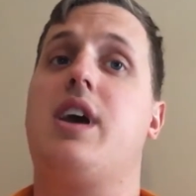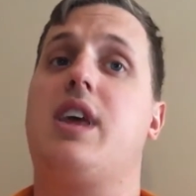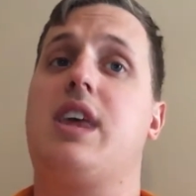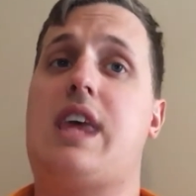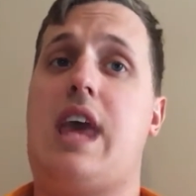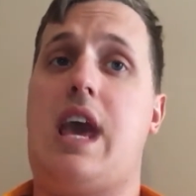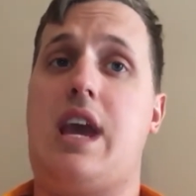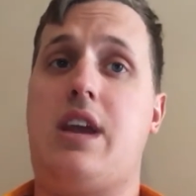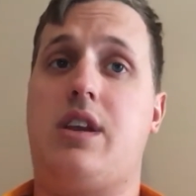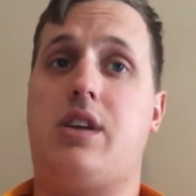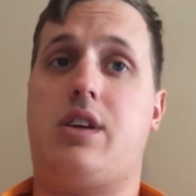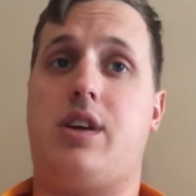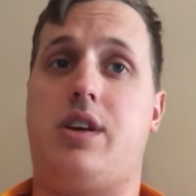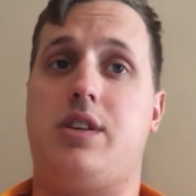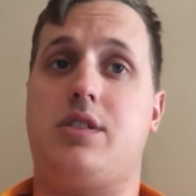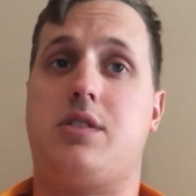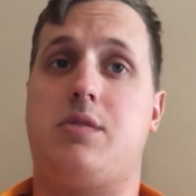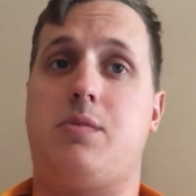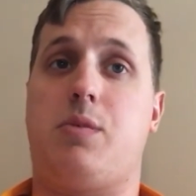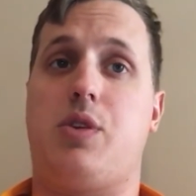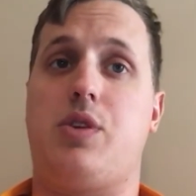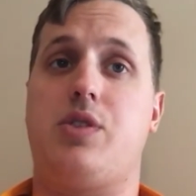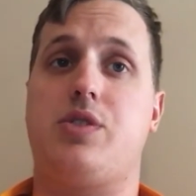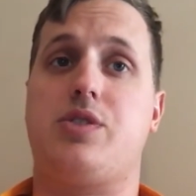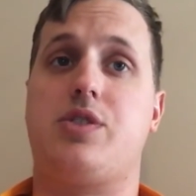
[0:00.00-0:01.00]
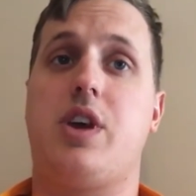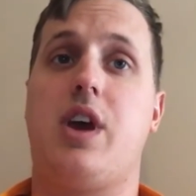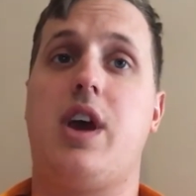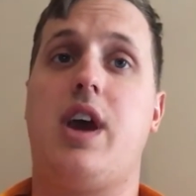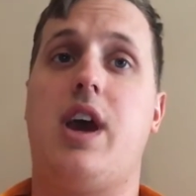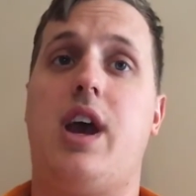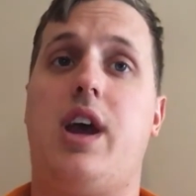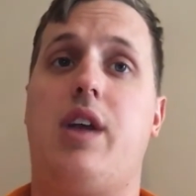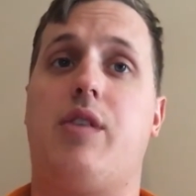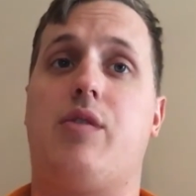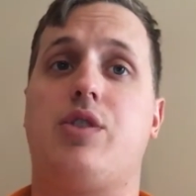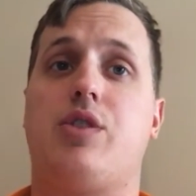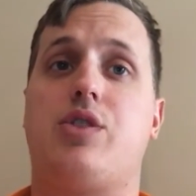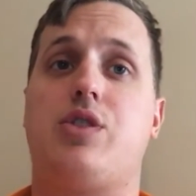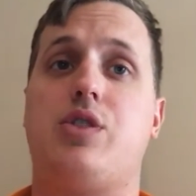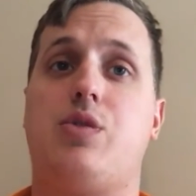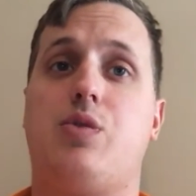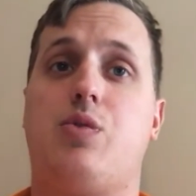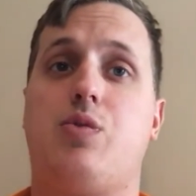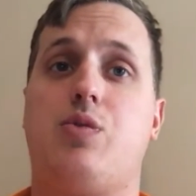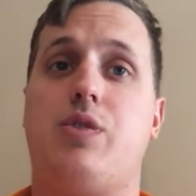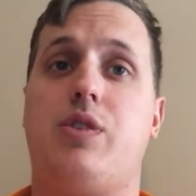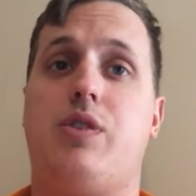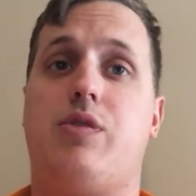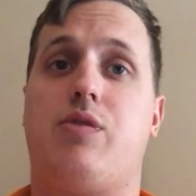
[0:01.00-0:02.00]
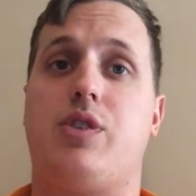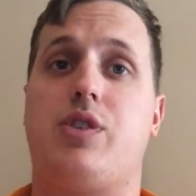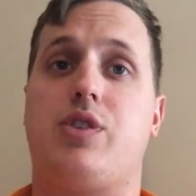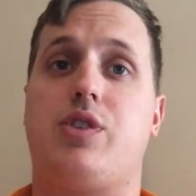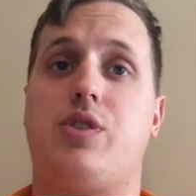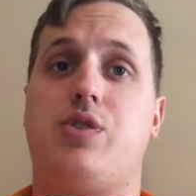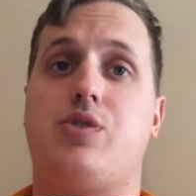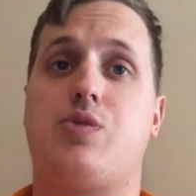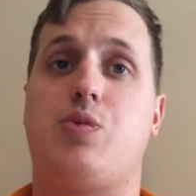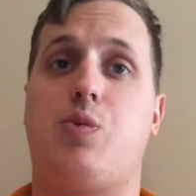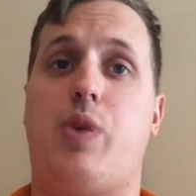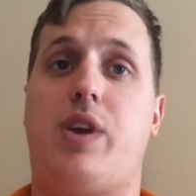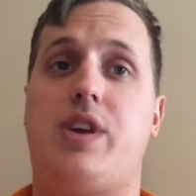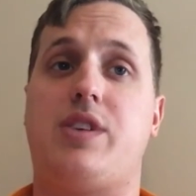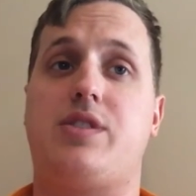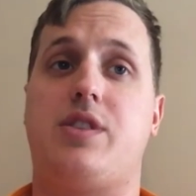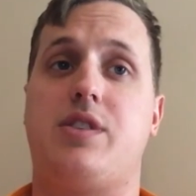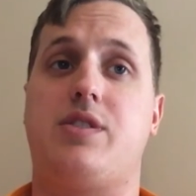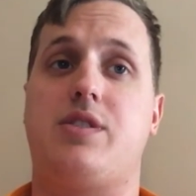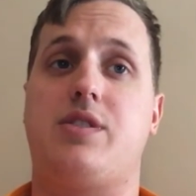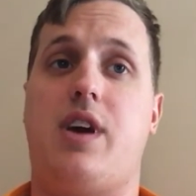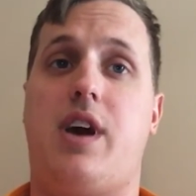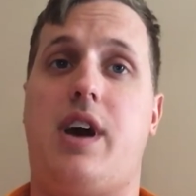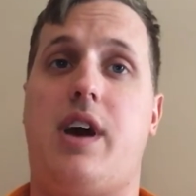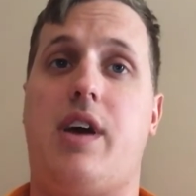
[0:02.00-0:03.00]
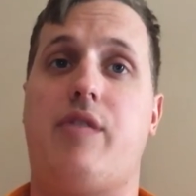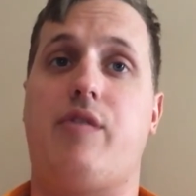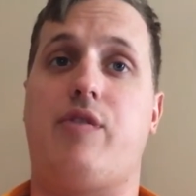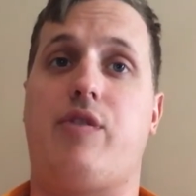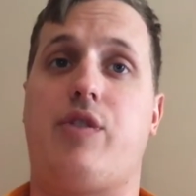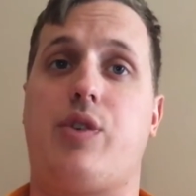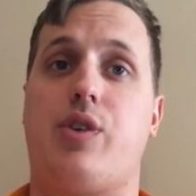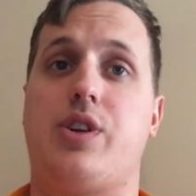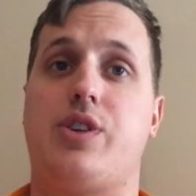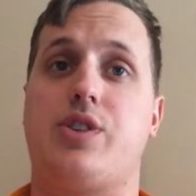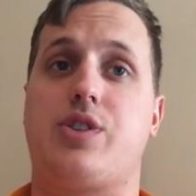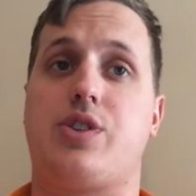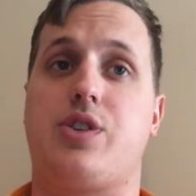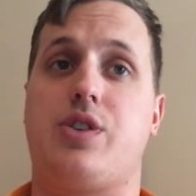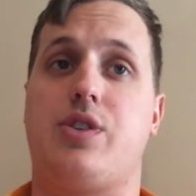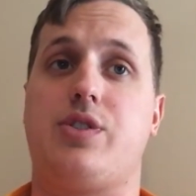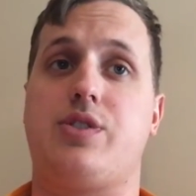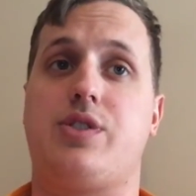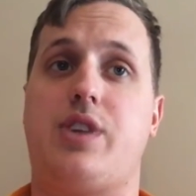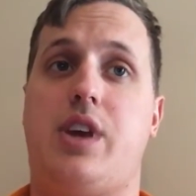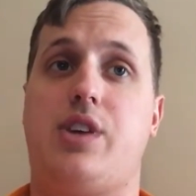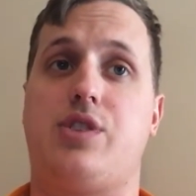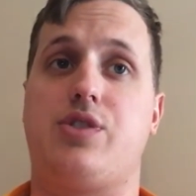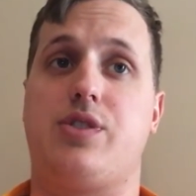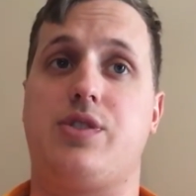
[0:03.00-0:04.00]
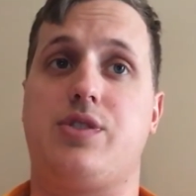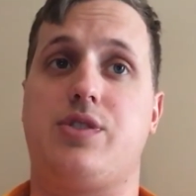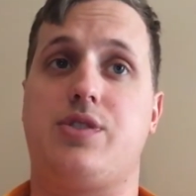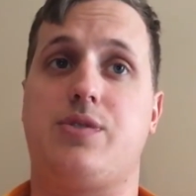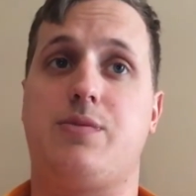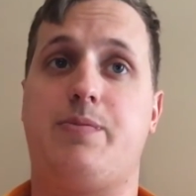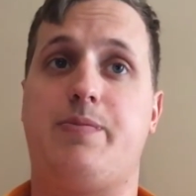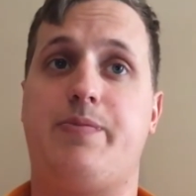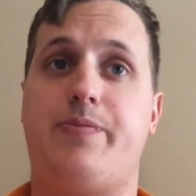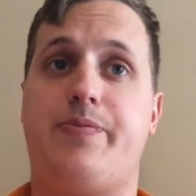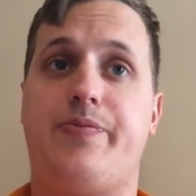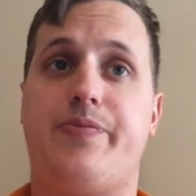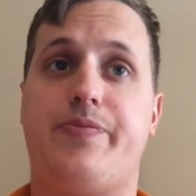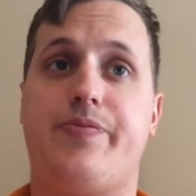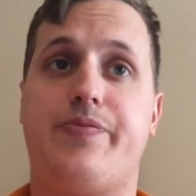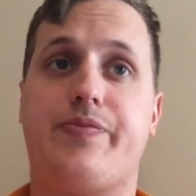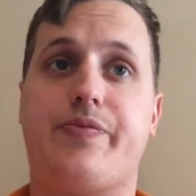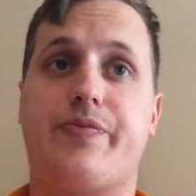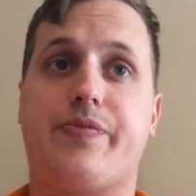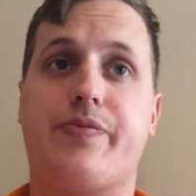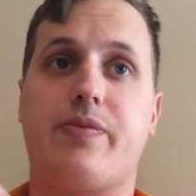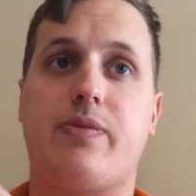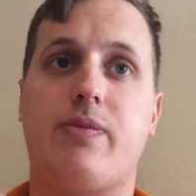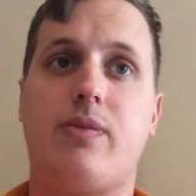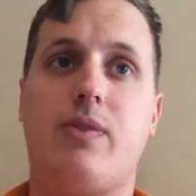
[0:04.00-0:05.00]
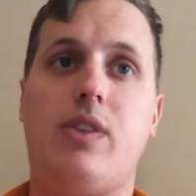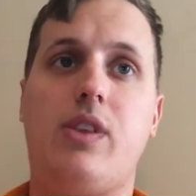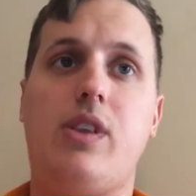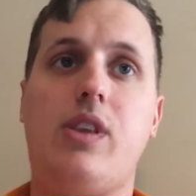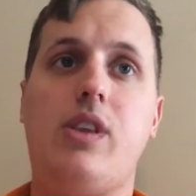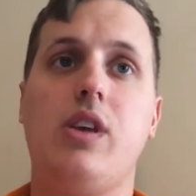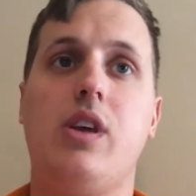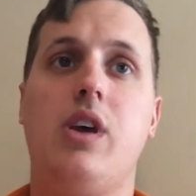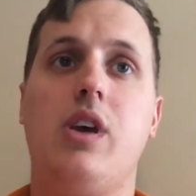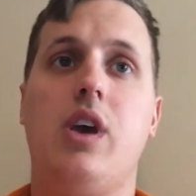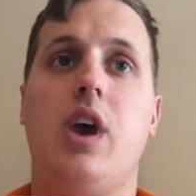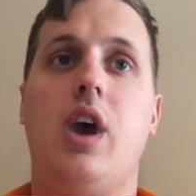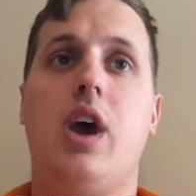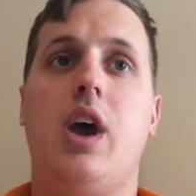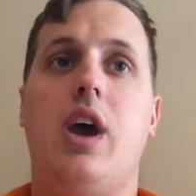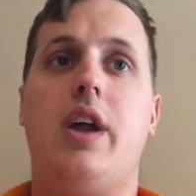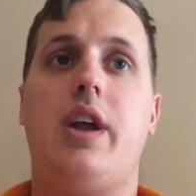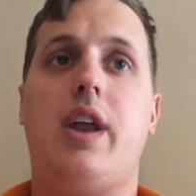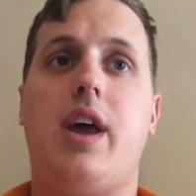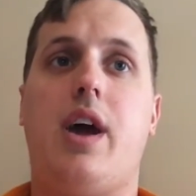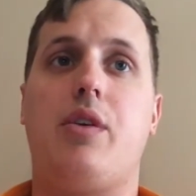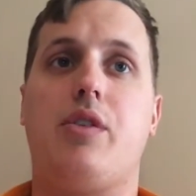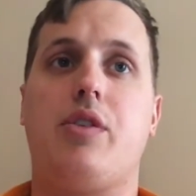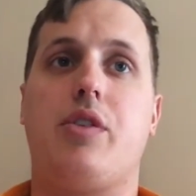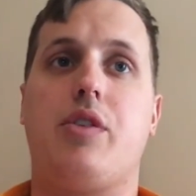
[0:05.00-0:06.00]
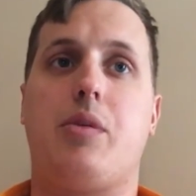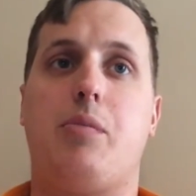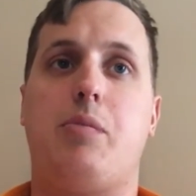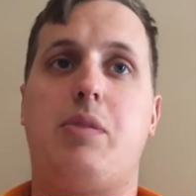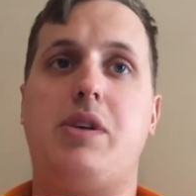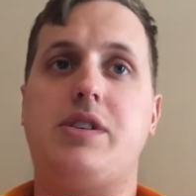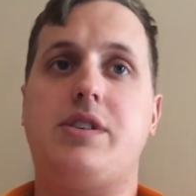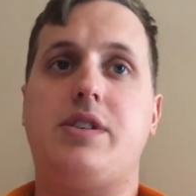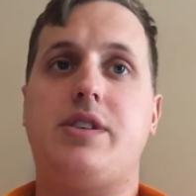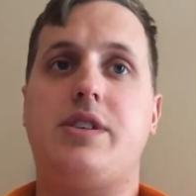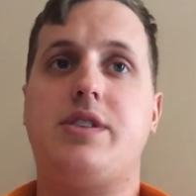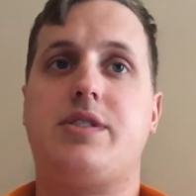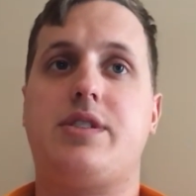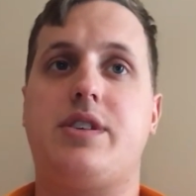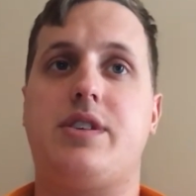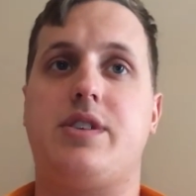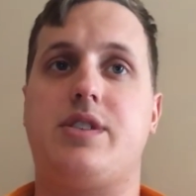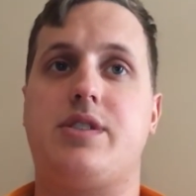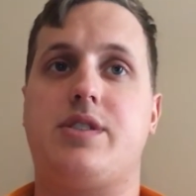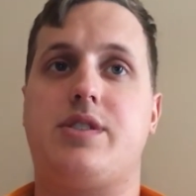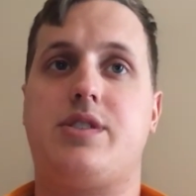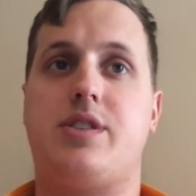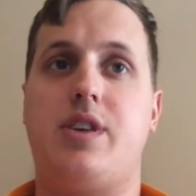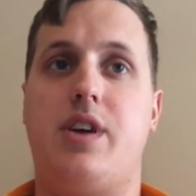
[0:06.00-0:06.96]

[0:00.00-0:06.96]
gain customers, and reduce wasted time for insurance agents. Now, the business and